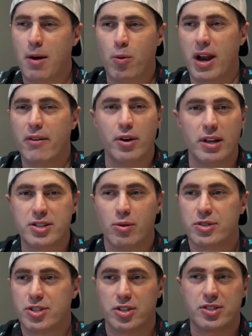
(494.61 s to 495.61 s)
whatever it is. It
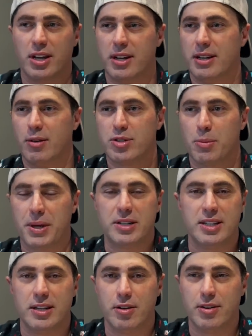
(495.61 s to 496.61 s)
was just it was a big
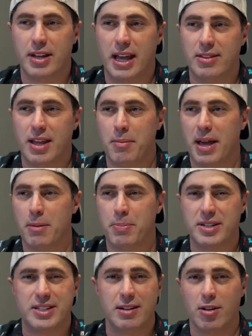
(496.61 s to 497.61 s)
deal, and they made a
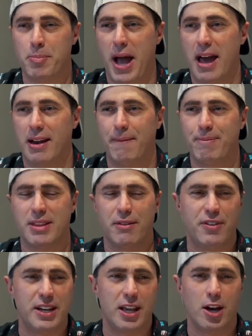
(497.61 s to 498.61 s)
big deal about it in the
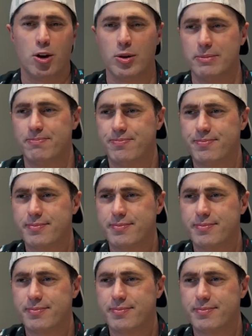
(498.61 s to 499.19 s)
video, and